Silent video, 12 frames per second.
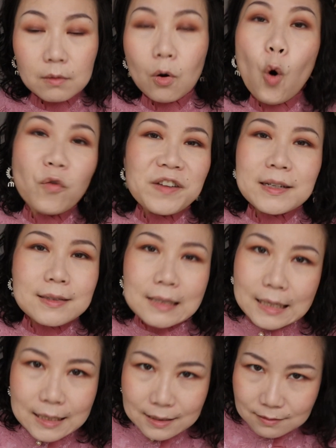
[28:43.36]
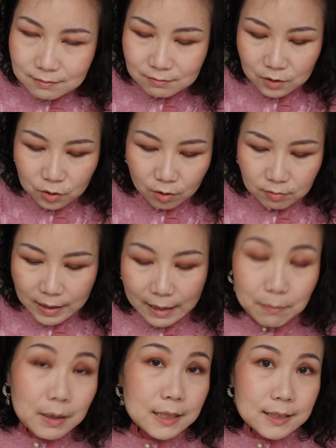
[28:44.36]
Obviously, you know,
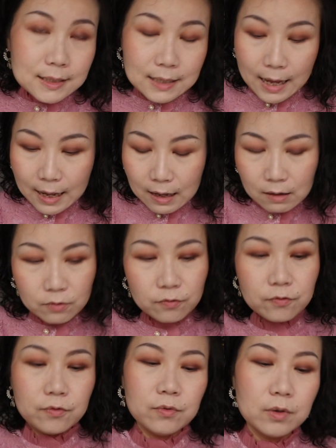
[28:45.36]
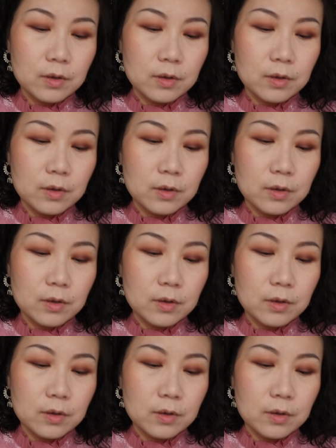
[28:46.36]
Emily doesn't have.